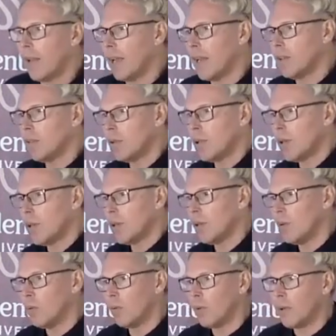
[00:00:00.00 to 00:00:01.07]
And we are
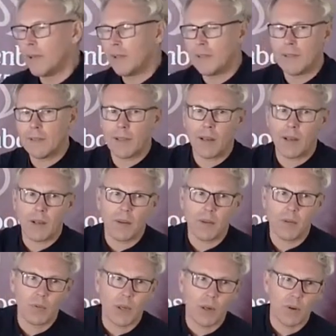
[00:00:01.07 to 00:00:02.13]
always,
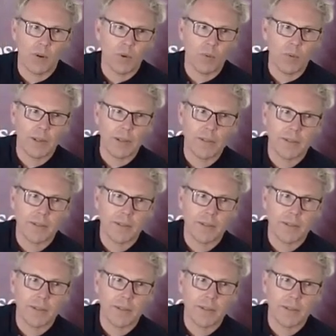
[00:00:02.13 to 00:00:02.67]
we are always